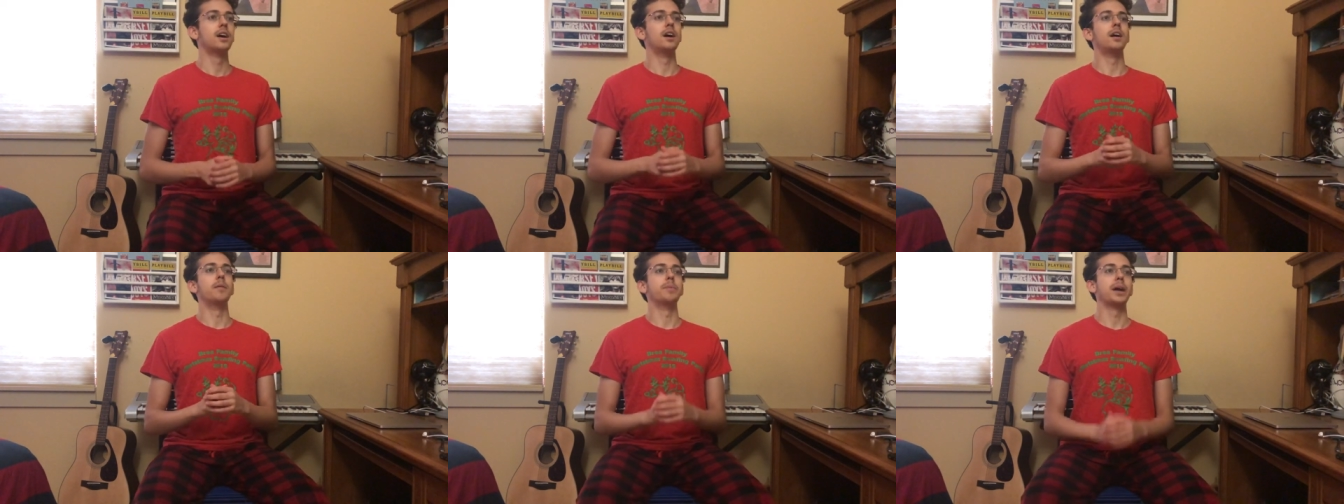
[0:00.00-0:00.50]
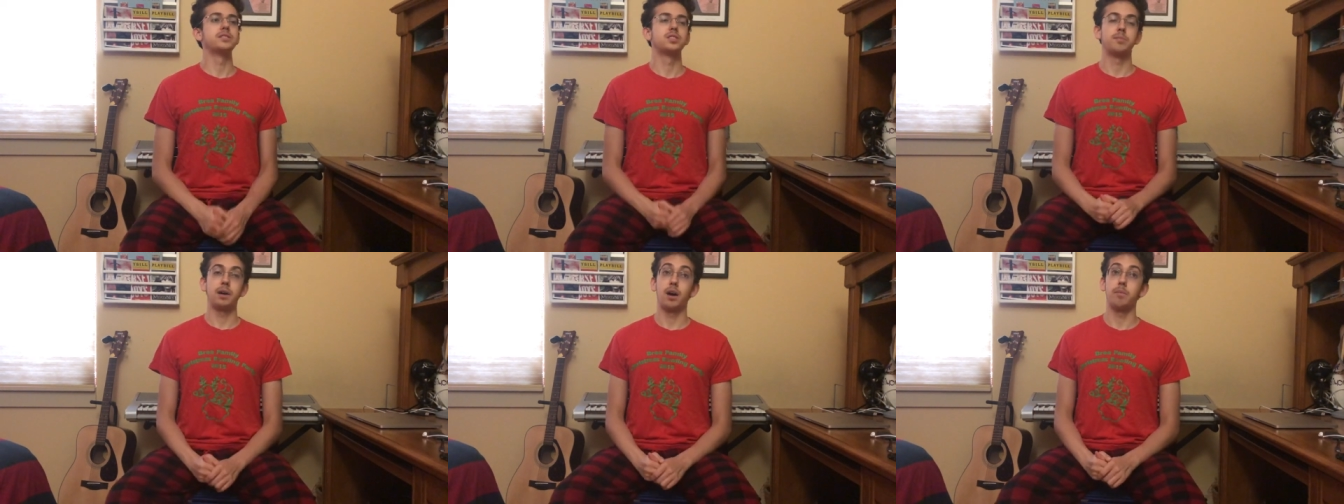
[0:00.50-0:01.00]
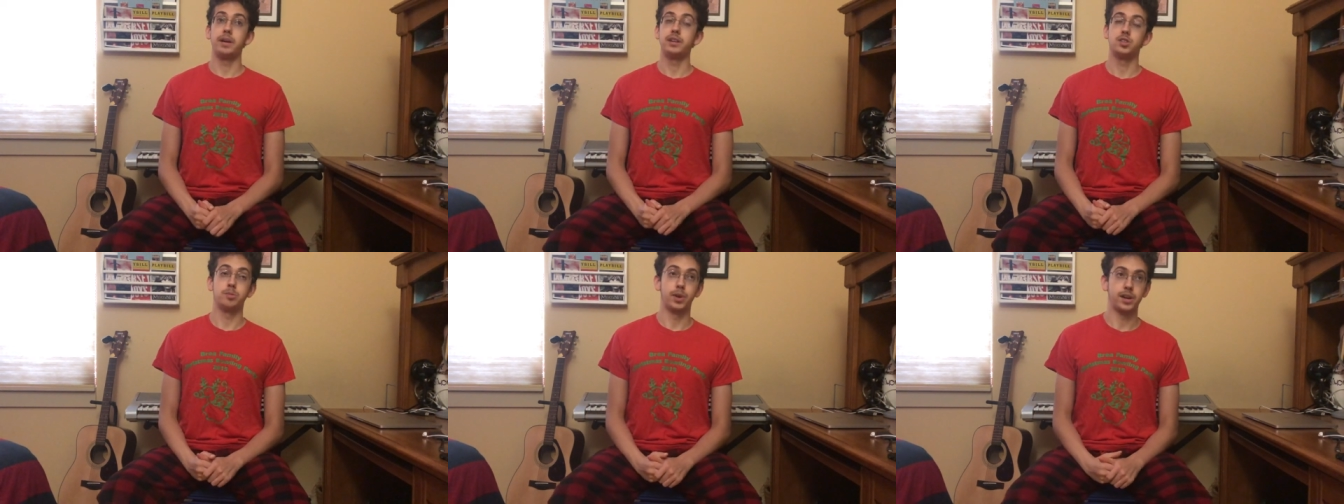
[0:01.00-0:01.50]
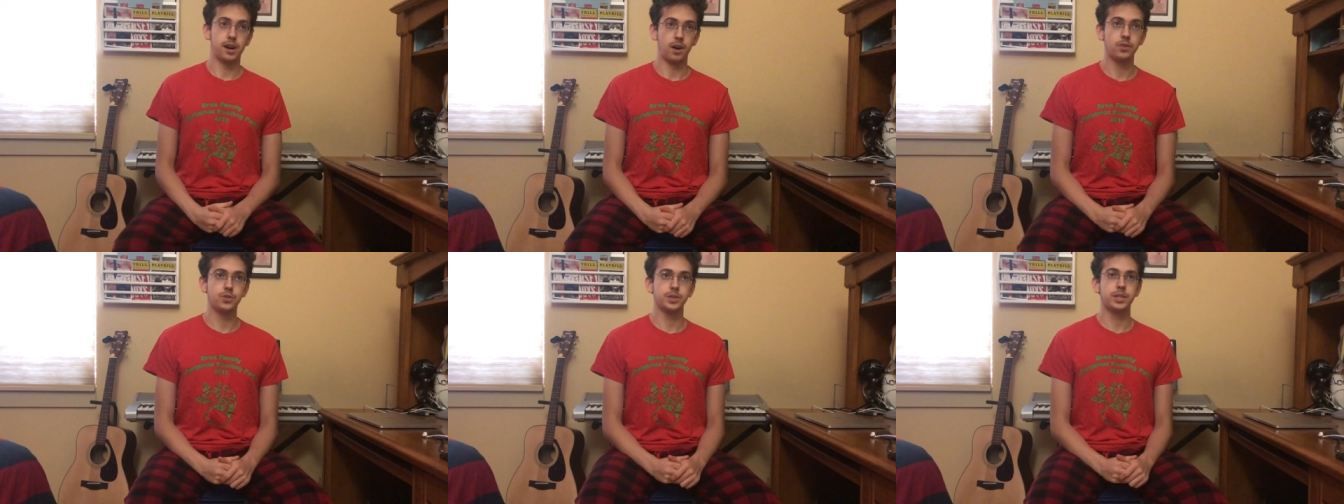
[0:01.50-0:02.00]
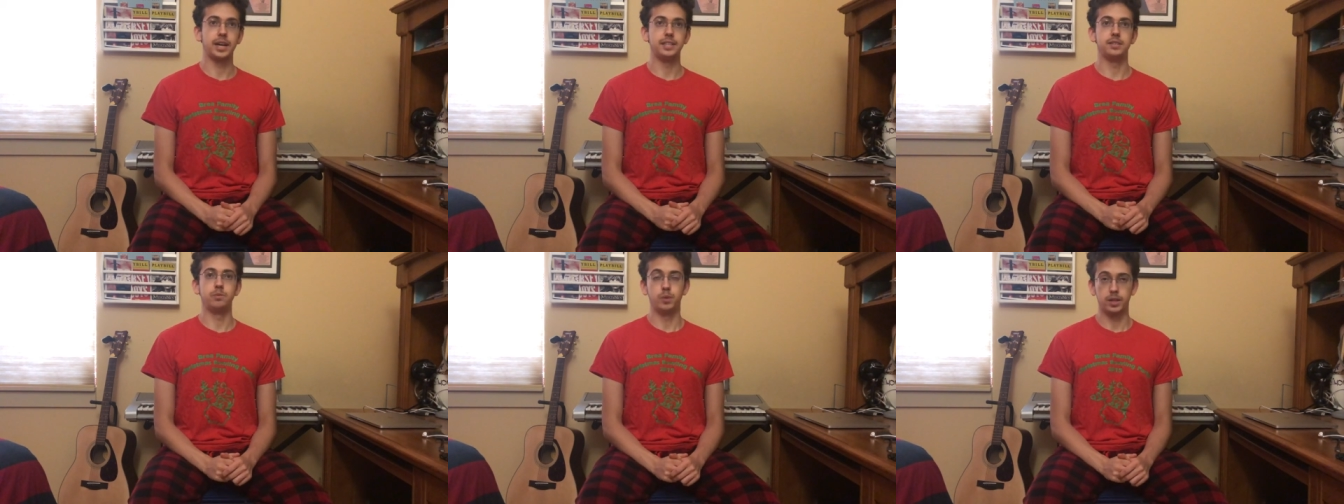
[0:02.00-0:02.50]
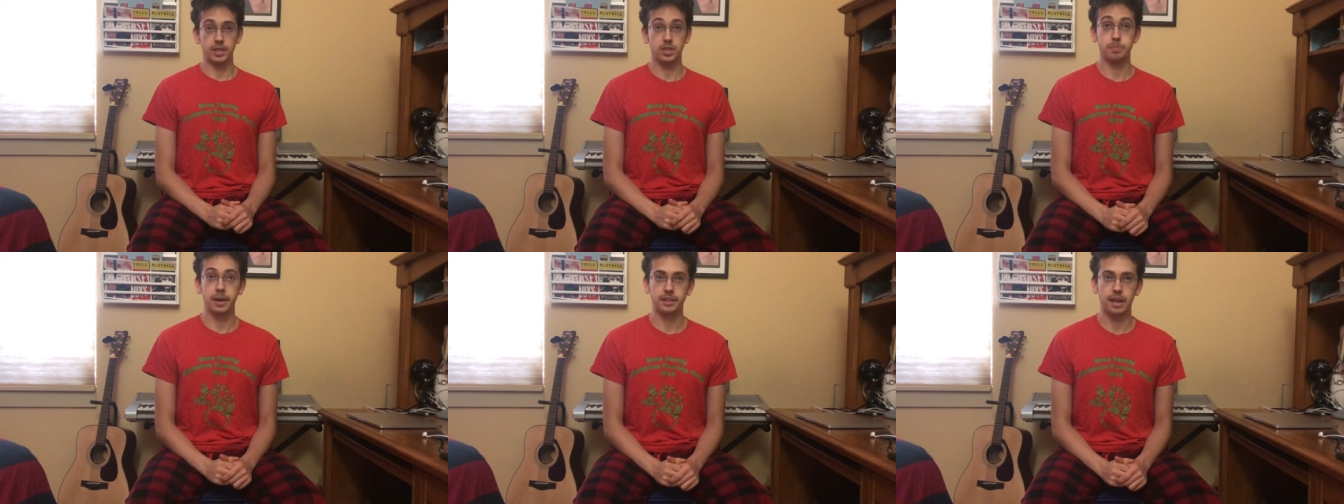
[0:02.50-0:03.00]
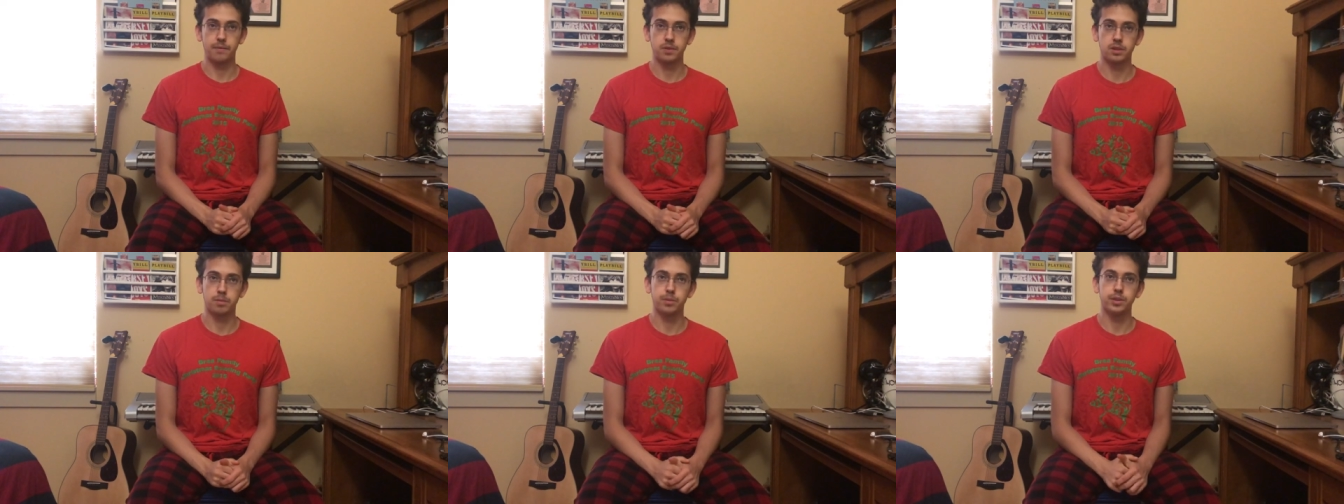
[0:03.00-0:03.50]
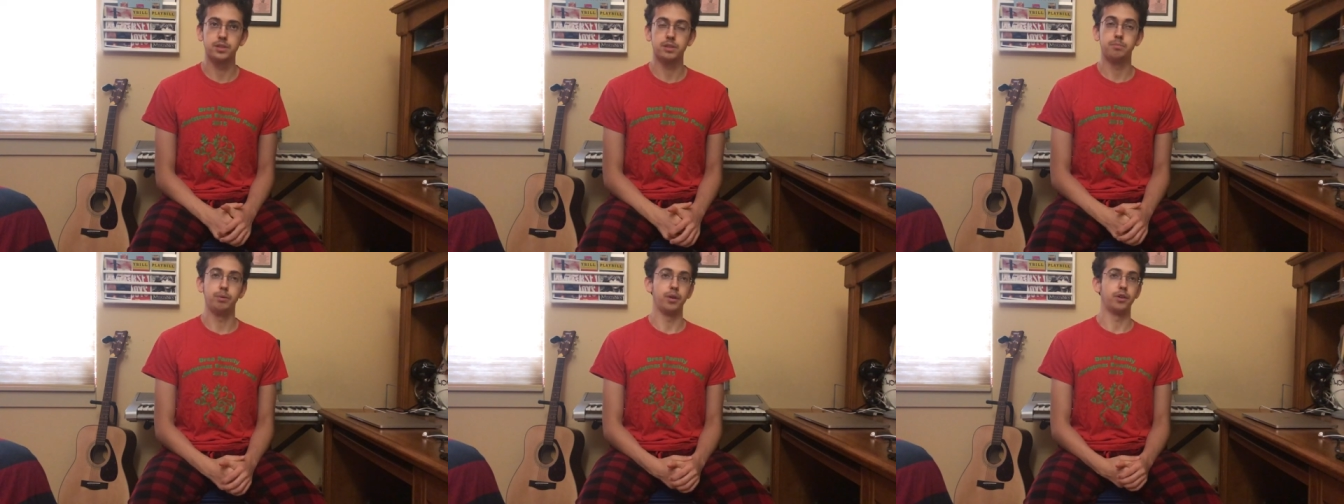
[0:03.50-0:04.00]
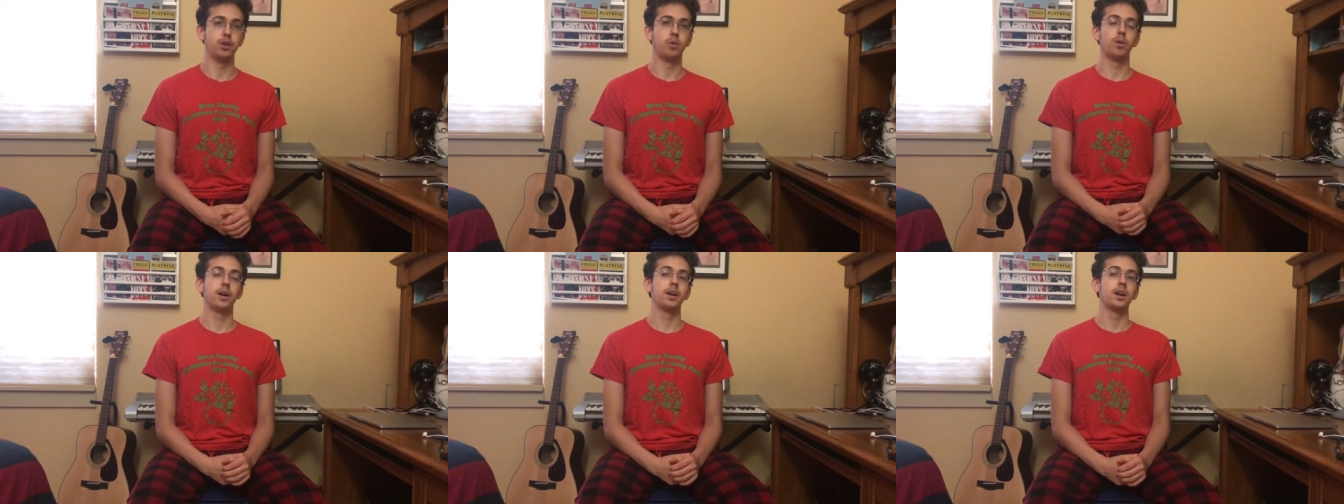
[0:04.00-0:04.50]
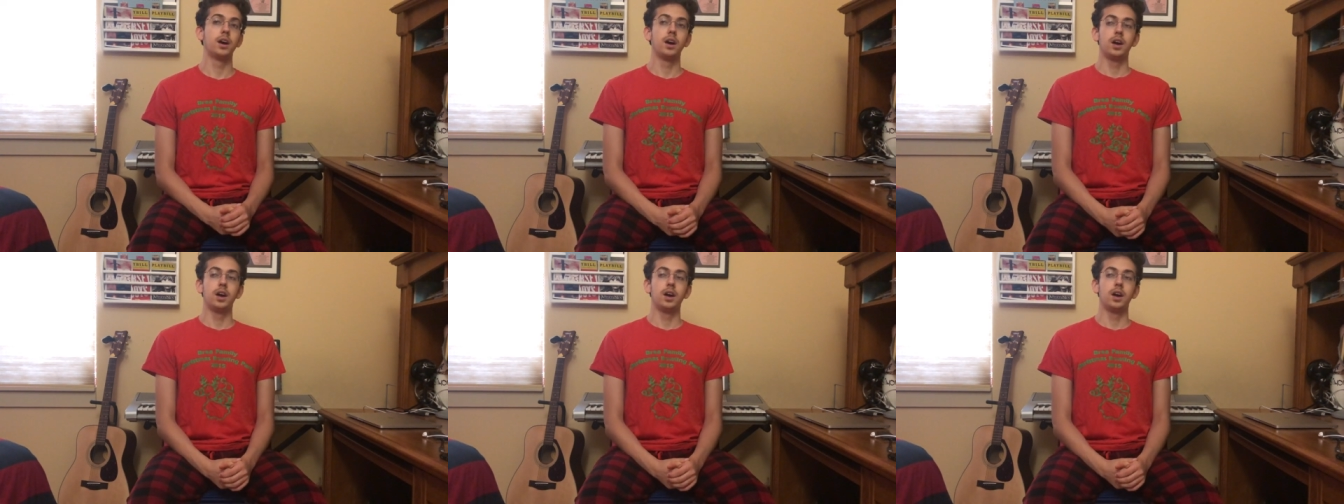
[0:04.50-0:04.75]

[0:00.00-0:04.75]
Um, that somehow managed to break 100. I didn't really expect that for some reason, but you know what?